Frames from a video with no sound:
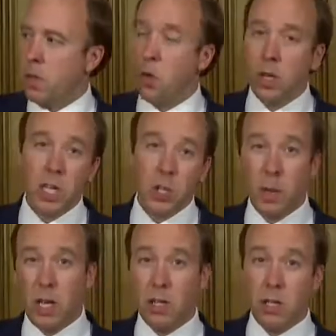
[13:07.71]
Not
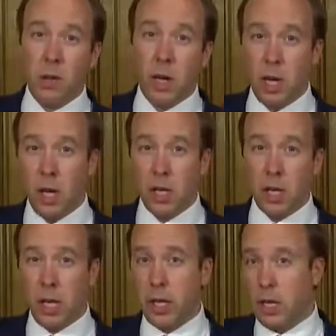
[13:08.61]
least because,
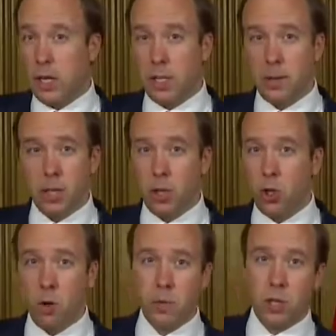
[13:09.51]
unlike some other
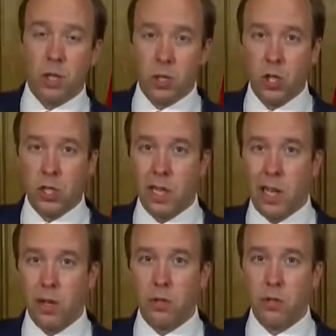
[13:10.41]
shops that can just
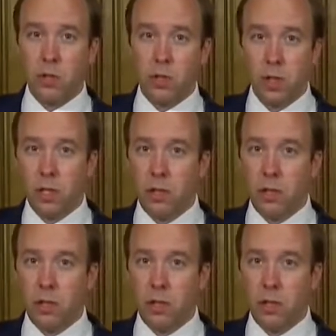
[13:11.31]
close,